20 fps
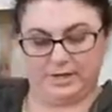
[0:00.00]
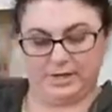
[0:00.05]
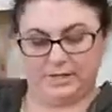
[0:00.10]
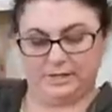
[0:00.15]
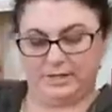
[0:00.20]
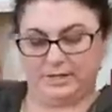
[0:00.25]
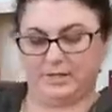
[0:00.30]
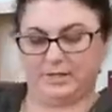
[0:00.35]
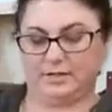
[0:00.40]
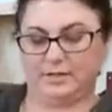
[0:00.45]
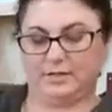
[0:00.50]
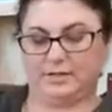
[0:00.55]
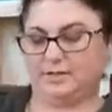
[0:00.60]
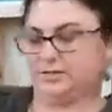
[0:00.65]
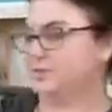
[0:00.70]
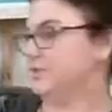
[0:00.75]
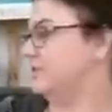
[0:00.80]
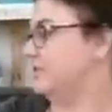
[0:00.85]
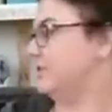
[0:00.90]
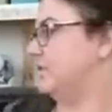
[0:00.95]
I think it needs
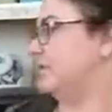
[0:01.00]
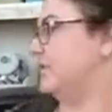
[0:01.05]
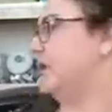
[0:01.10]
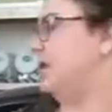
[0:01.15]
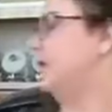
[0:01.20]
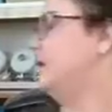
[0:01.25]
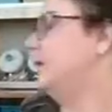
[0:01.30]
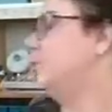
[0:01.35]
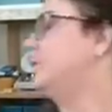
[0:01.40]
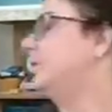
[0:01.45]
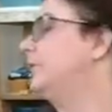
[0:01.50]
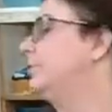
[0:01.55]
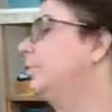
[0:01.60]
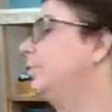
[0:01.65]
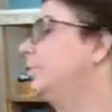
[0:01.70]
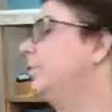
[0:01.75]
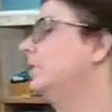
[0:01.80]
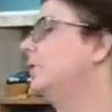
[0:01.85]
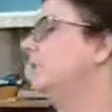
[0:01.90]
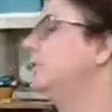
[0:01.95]
just a tiny bit
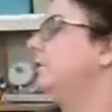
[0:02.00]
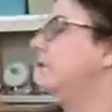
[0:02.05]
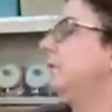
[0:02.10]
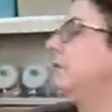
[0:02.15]
more.